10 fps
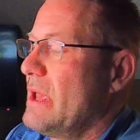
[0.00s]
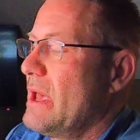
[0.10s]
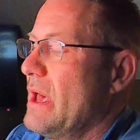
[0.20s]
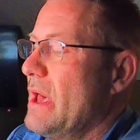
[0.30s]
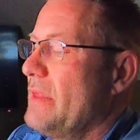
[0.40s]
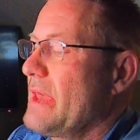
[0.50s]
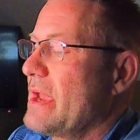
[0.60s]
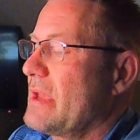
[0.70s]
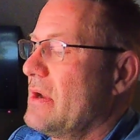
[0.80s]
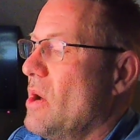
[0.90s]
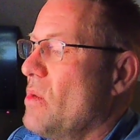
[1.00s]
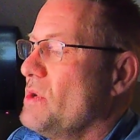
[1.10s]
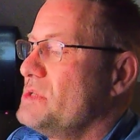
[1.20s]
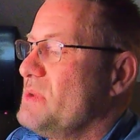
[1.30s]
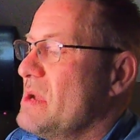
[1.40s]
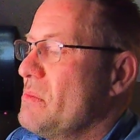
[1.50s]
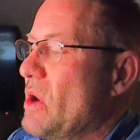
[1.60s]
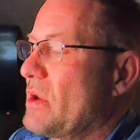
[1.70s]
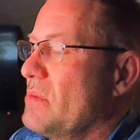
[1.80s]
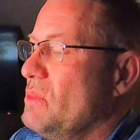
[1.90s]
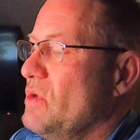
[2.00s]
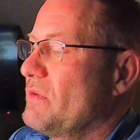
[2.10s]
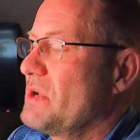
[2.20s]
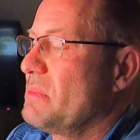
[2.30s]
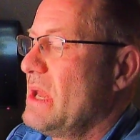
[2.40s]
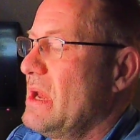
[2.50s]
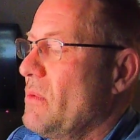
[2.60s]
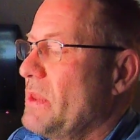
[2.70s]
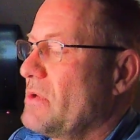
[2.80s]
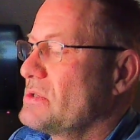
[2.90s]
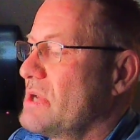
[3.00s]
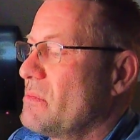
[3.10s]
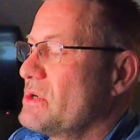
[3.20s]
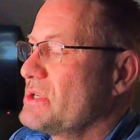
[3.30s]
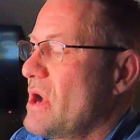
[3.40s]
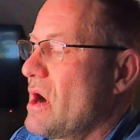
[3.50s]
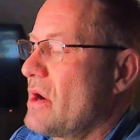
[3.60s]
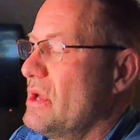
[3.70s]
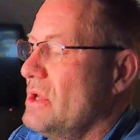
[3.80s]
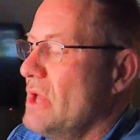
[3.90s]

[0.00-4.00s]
That can always be a market mover depending on what those numbers are.